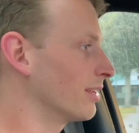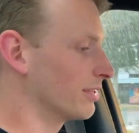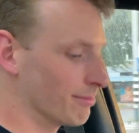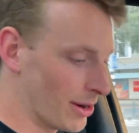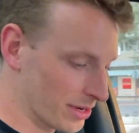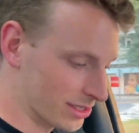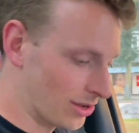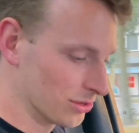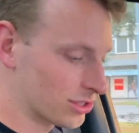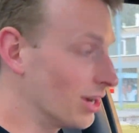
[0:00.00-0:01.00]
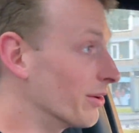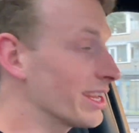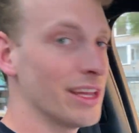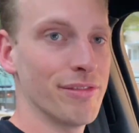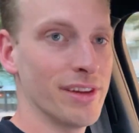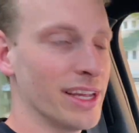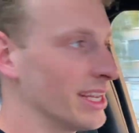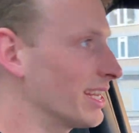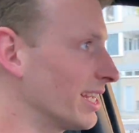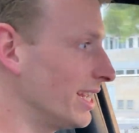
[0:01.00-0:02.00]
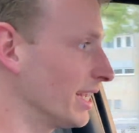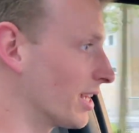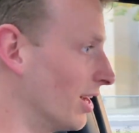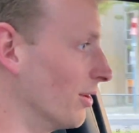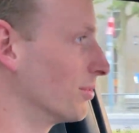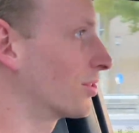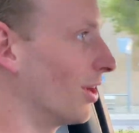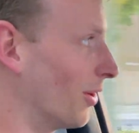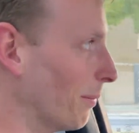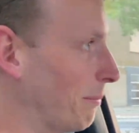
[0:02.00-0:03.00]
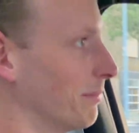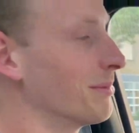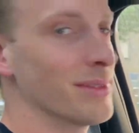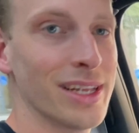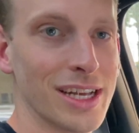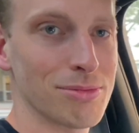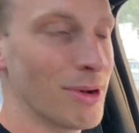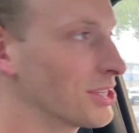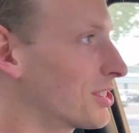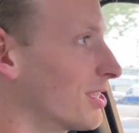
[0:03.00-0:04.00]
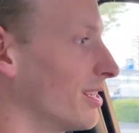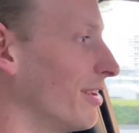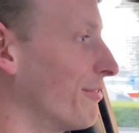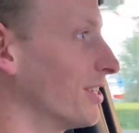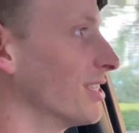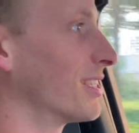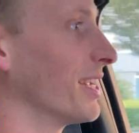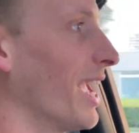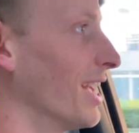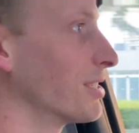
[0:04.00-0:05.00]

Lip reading: The mode is also EV, Eco, so as much efficiency as